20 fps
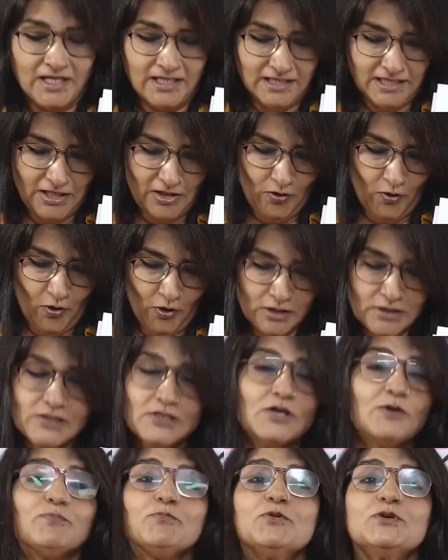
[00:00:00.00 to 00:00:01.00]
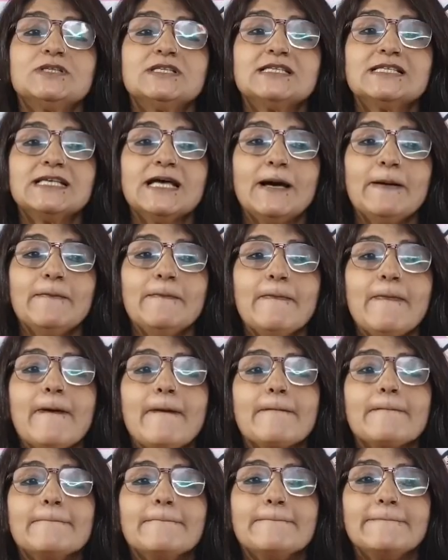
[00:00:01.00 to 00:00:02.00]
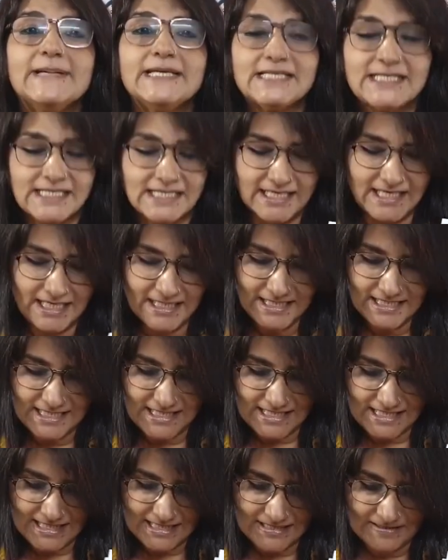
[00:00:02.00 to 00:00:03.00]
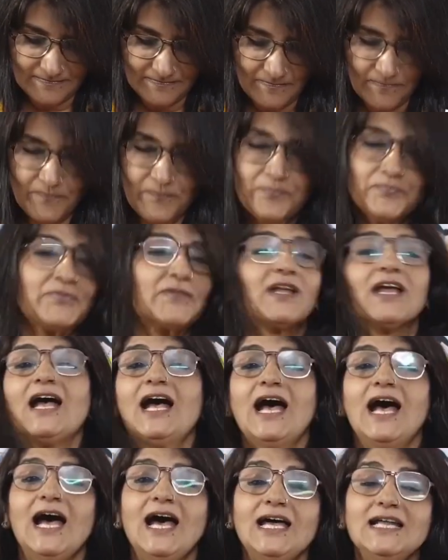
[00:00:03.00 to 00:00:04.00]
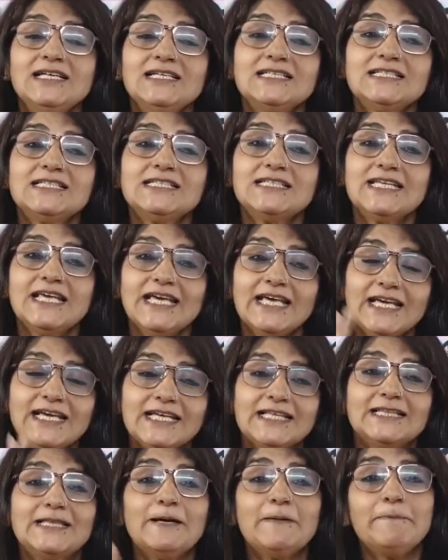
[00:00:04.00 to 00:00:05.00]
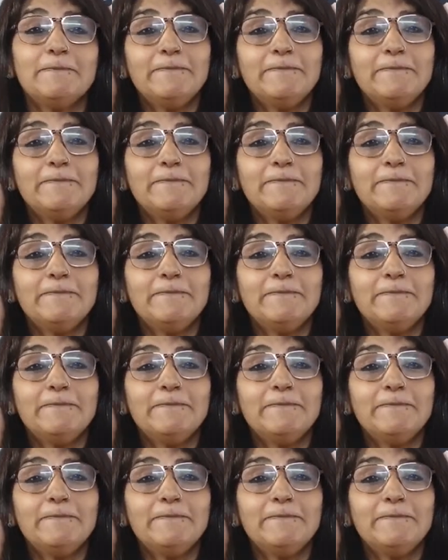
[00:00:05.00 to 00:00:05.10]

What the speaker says: They also put some biscuits and take the